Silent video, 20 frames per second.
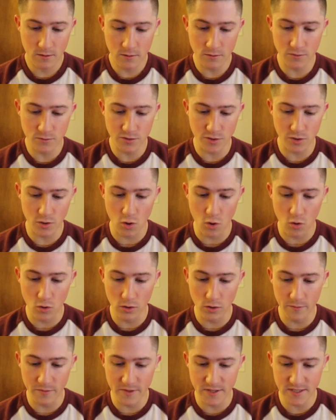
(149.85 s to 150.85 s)
Use the
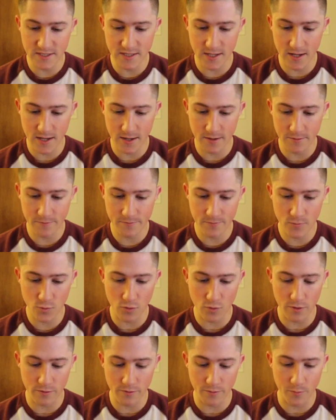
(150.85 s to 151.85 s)
Golem this time,
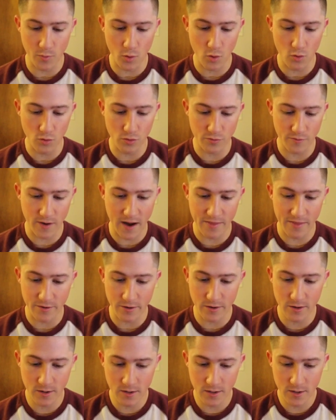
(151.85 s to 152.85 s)
or the Bowler rather.